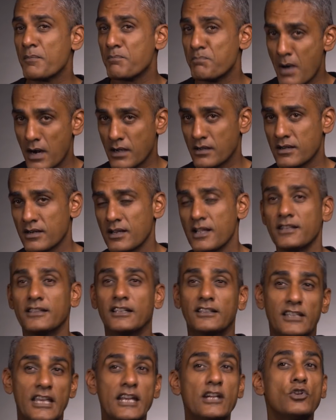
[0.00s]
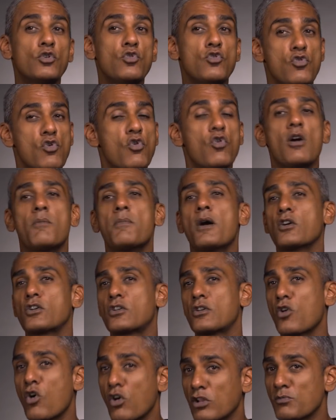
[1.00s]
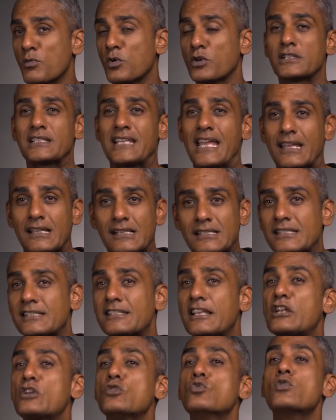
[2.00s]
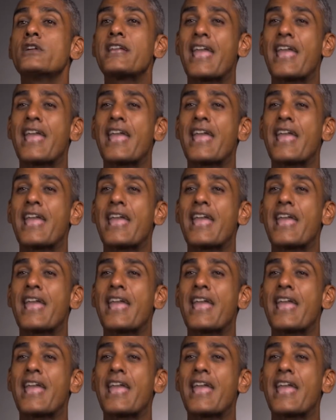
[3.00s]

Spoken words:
but the thing to know about tall motorcycles is that you